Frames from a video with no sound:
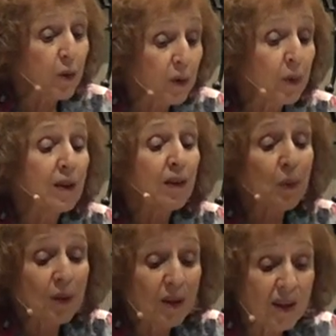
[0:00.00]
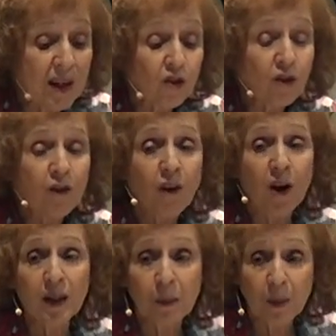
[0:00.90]
were the ones that were in danger of
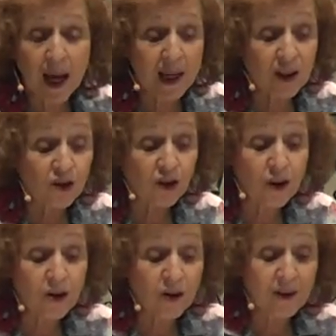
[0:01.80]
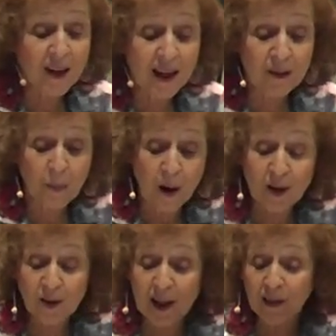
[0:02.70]
falling back. And
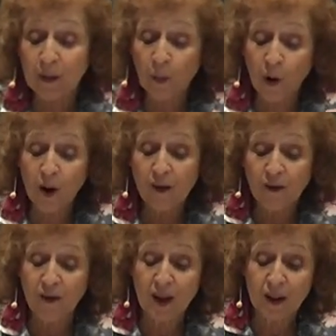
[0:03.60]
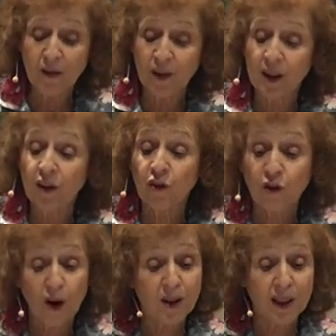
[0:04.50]
Paul takes them on very, very
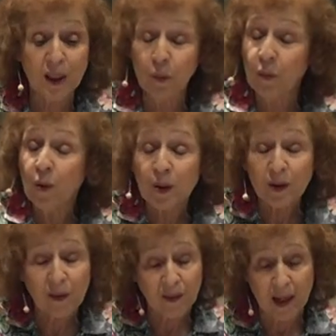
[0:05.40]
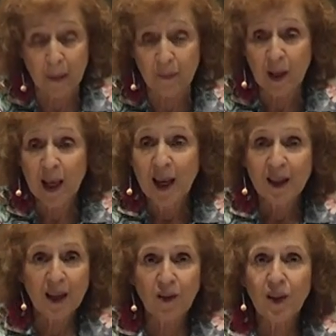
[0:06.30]
strongly. He warns them
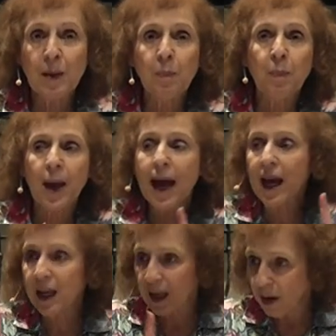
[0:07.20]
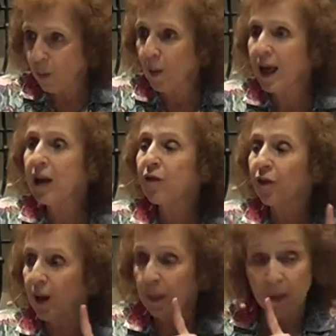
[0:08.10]
that if they back away
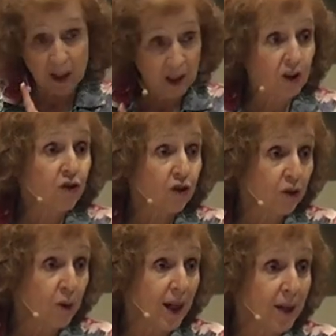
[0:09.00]
from Yeshua,